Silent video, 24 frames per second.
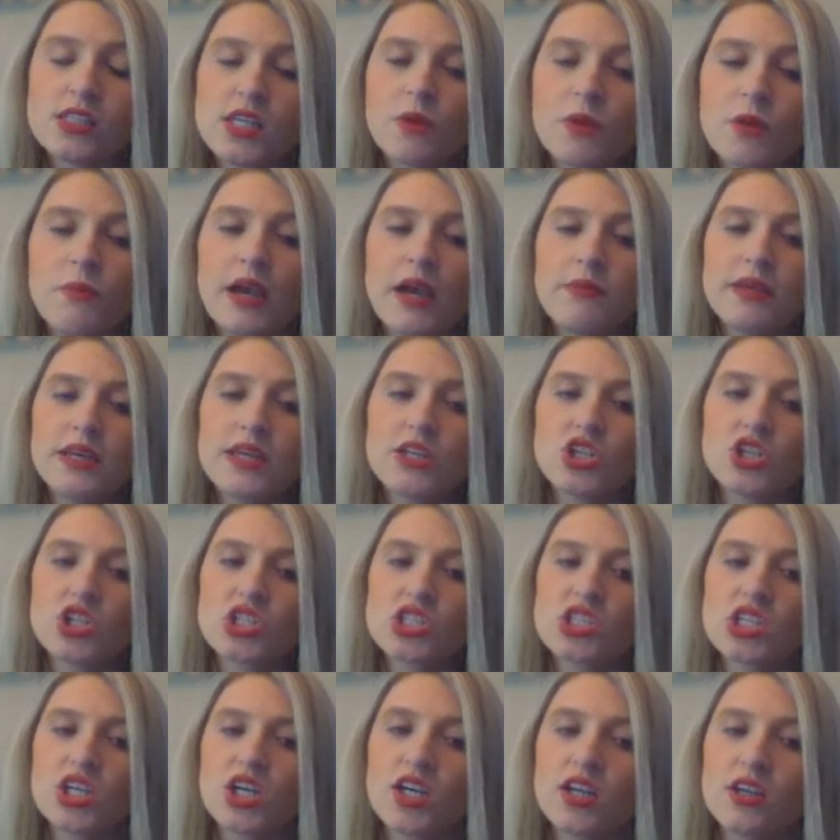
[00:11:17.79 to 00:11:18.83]
So maybe it
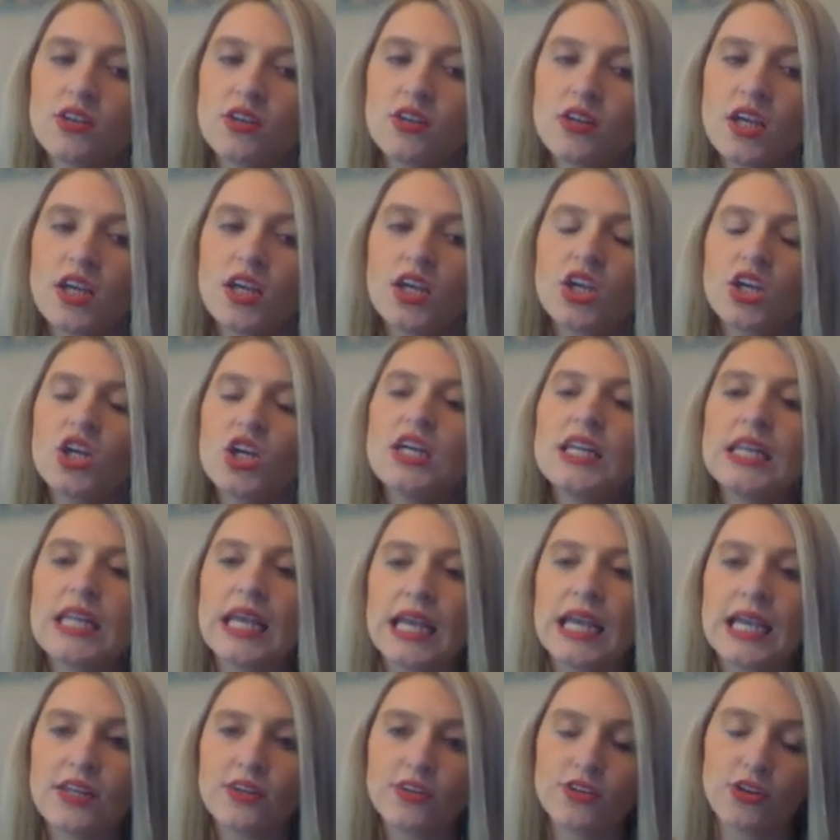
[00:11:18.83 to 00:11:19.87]
just couldn't
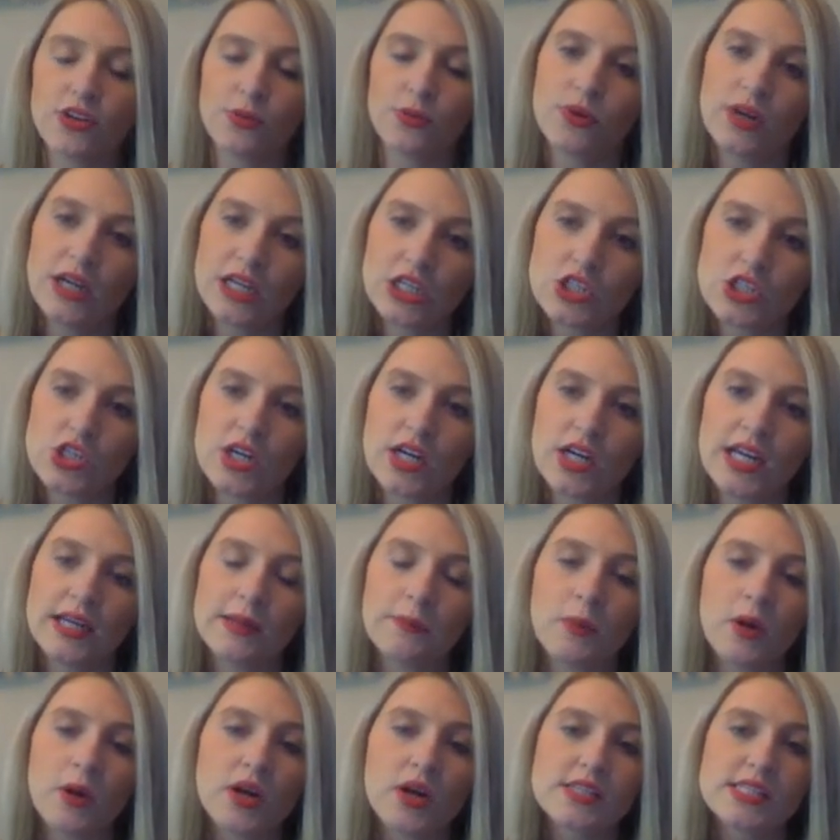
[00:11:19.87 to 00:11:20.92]
handle the pressure
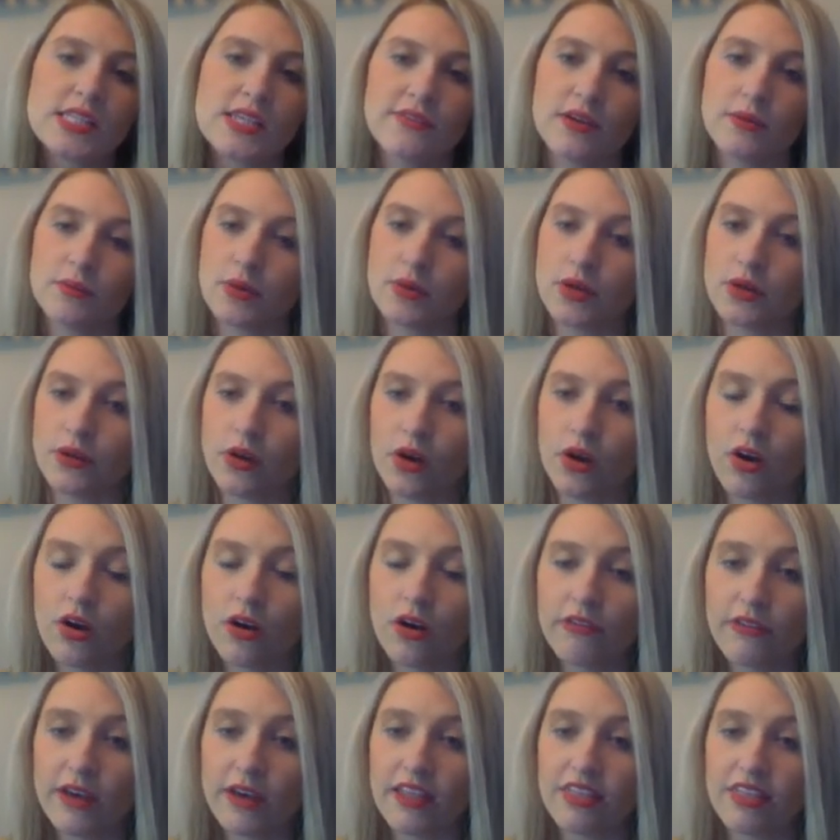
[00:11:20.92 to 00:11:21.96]
and parts of it broke
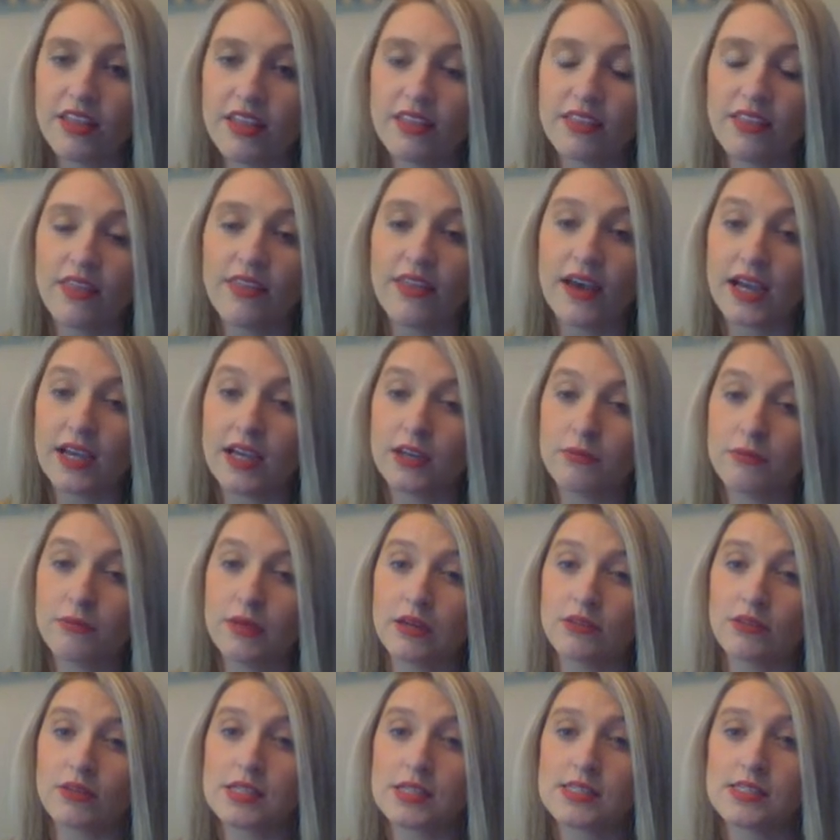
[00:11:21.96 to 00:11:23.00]
off. I think that that could
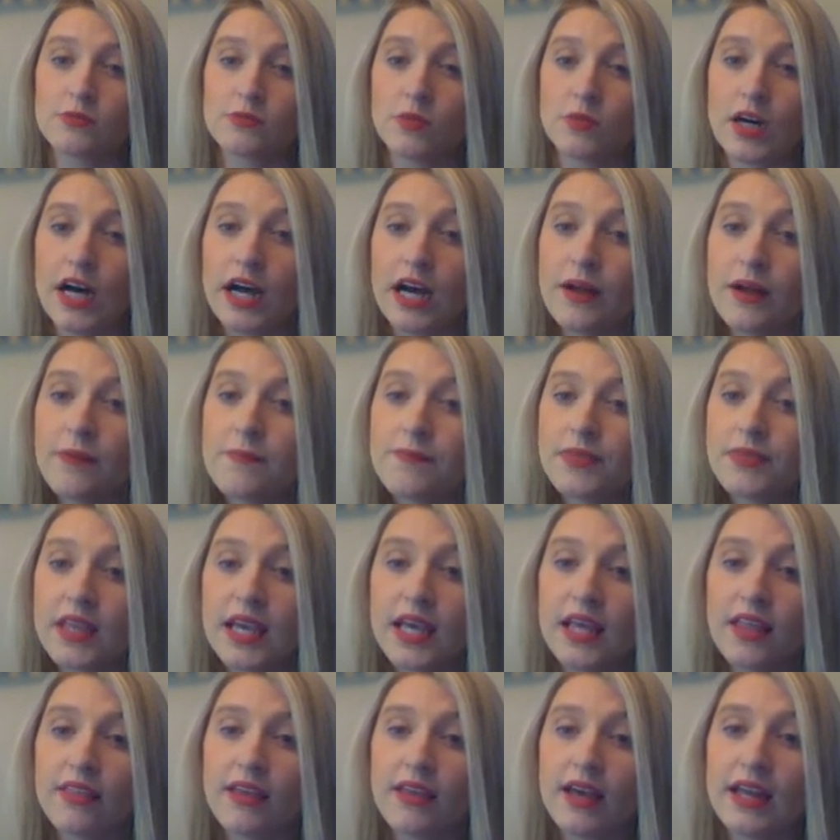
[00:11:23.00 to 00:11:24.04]
be a reason why
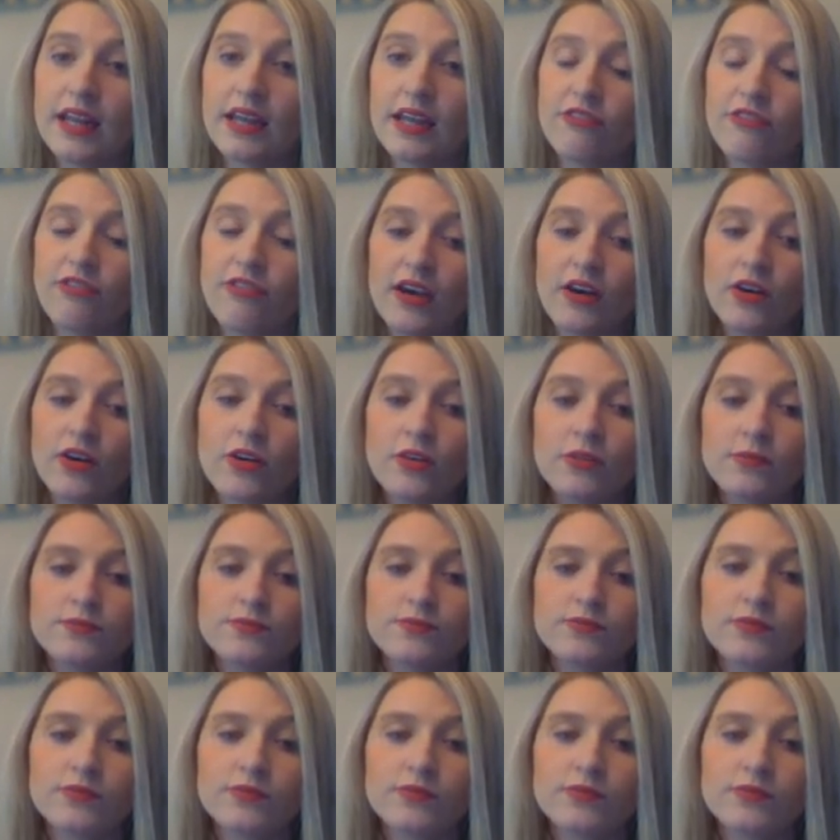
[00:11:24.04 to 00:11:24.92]
that it fell,